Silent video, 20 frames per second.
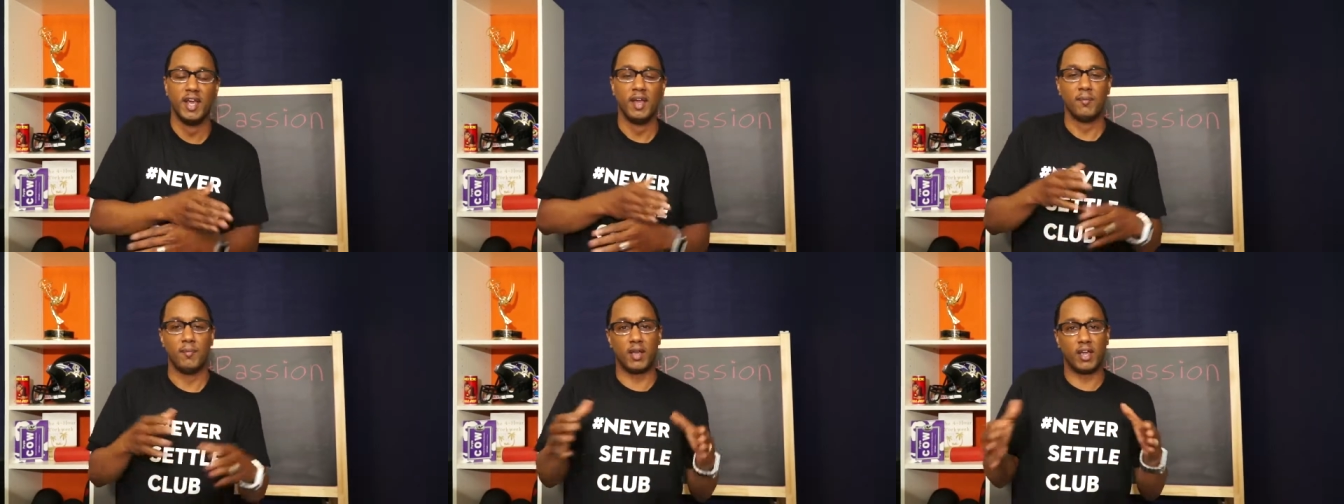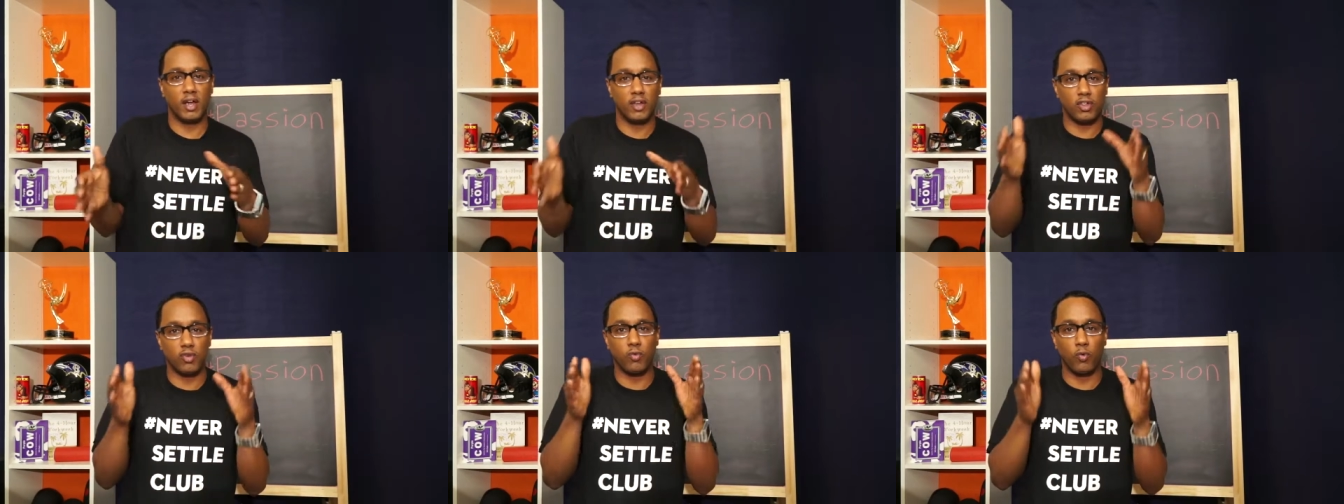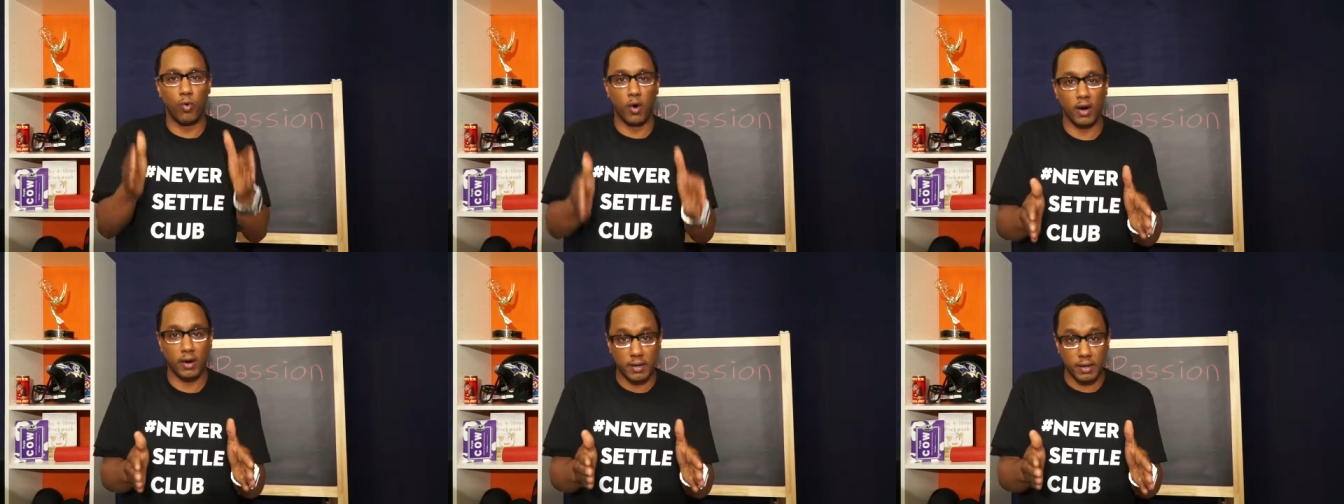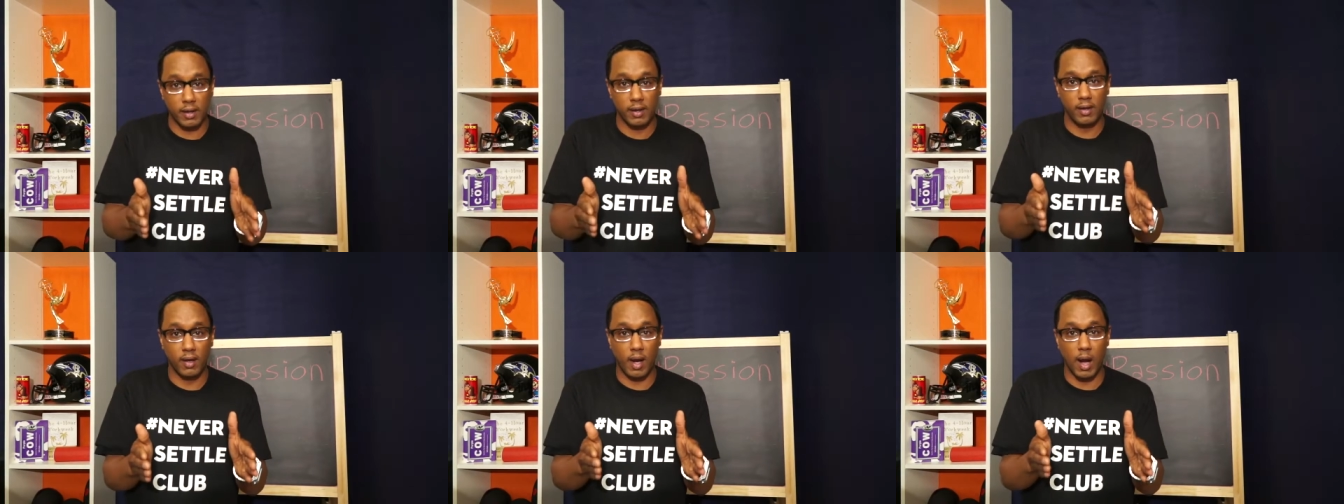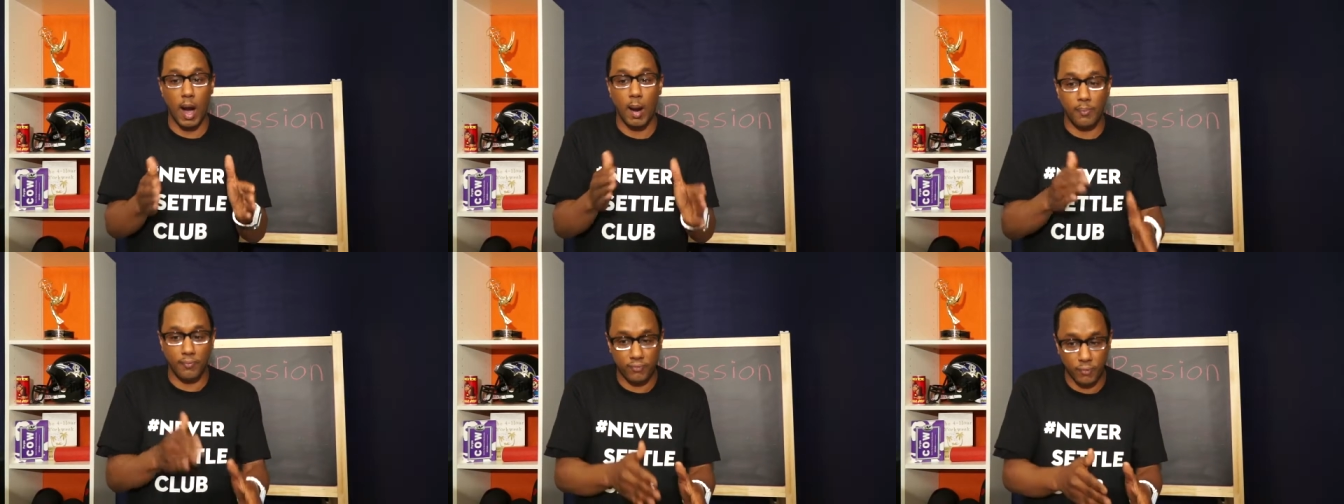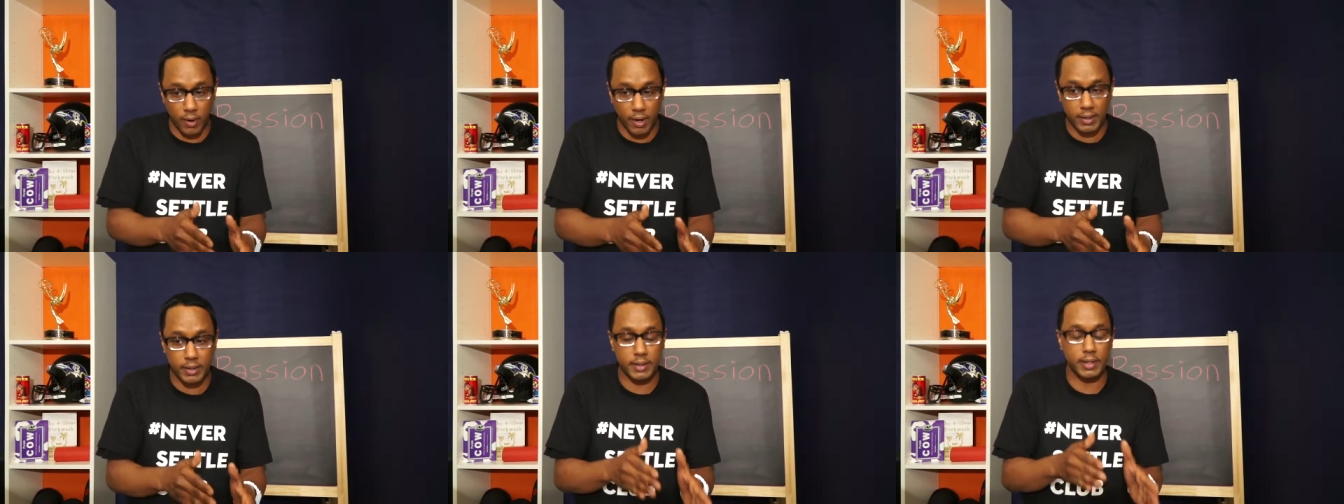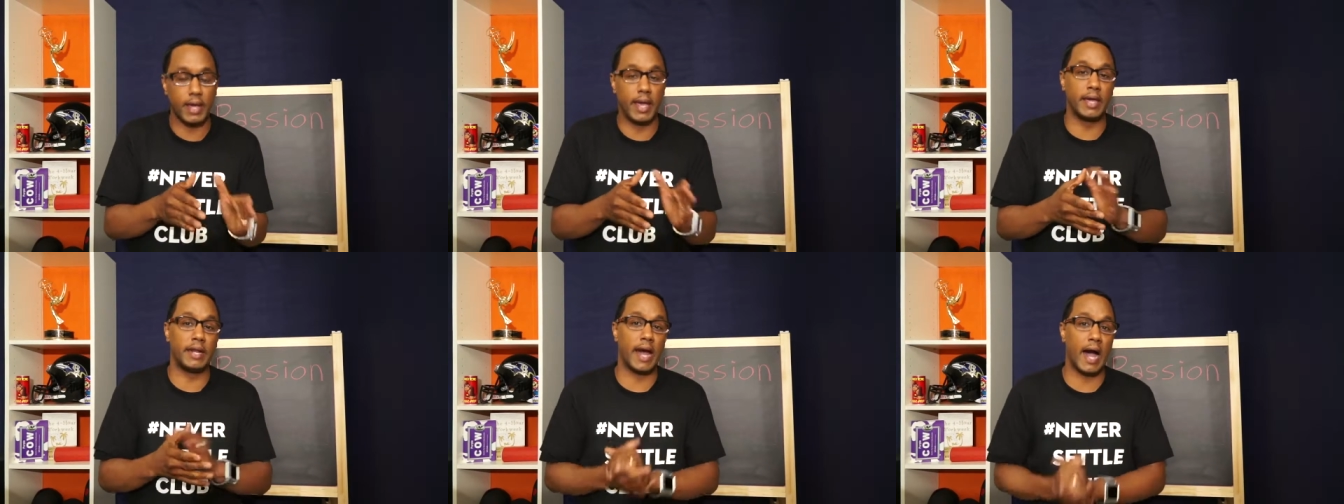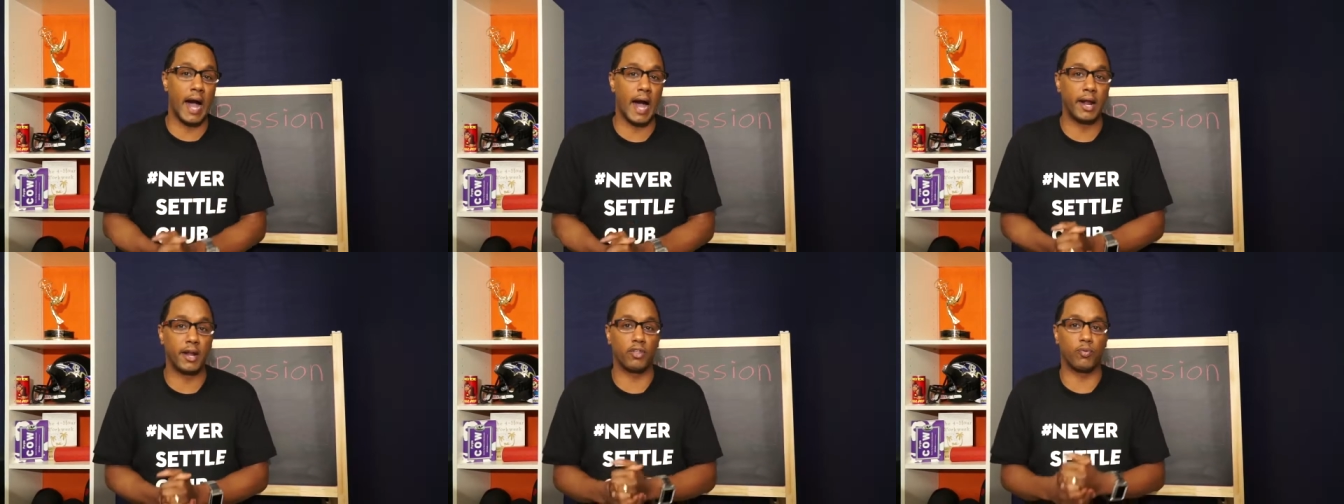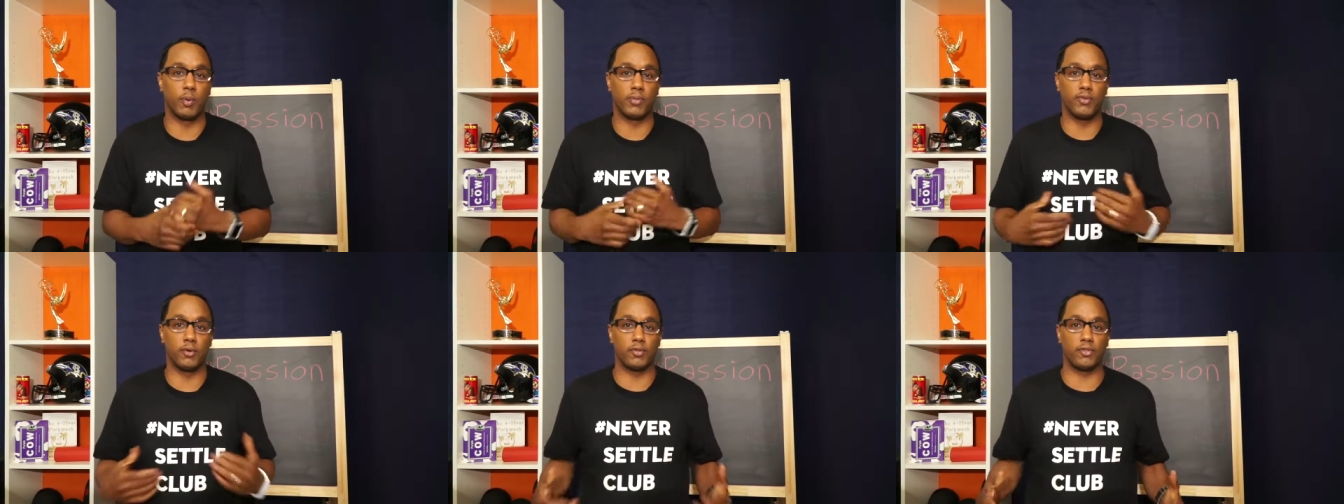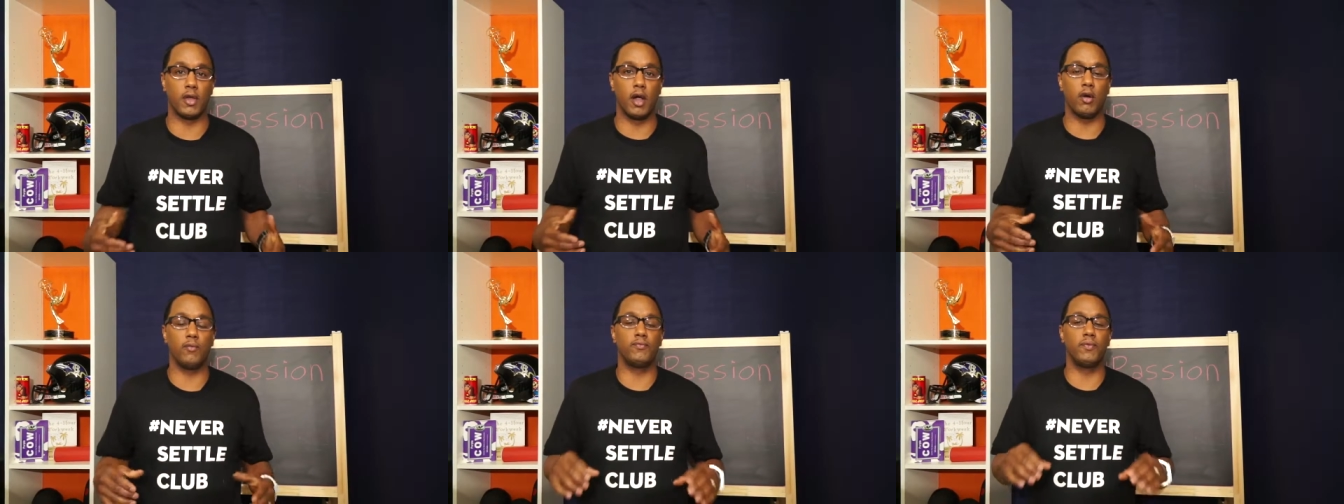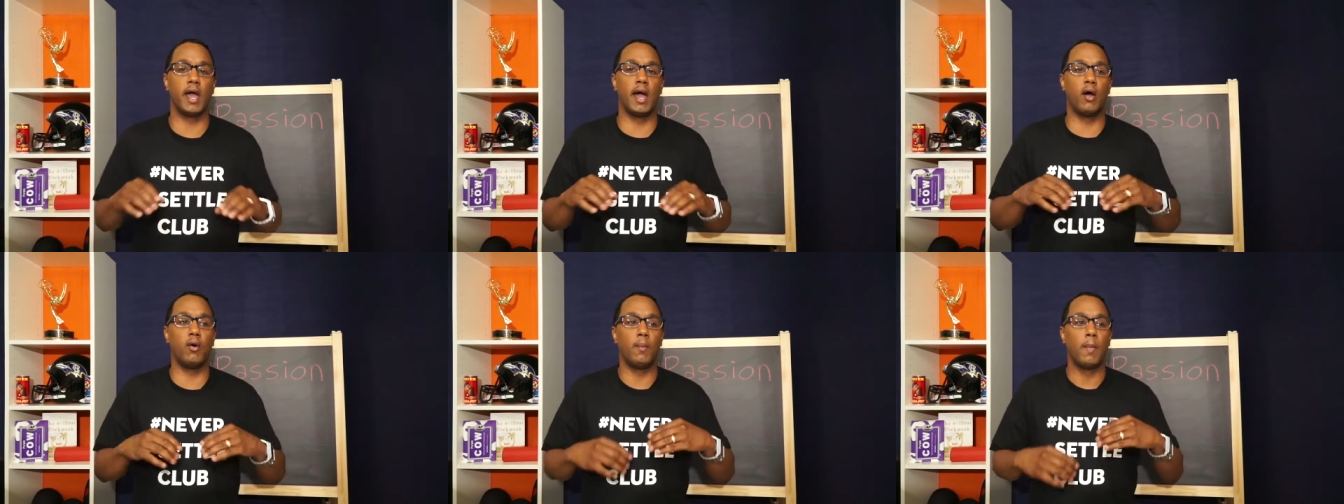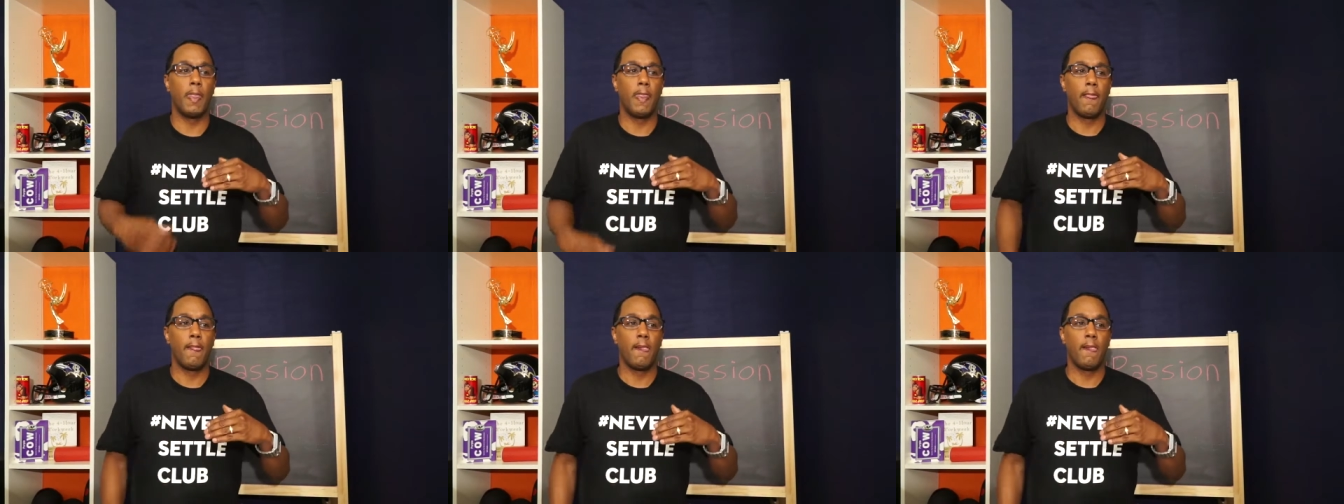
because you weren't upfront and honest with yourself. Now,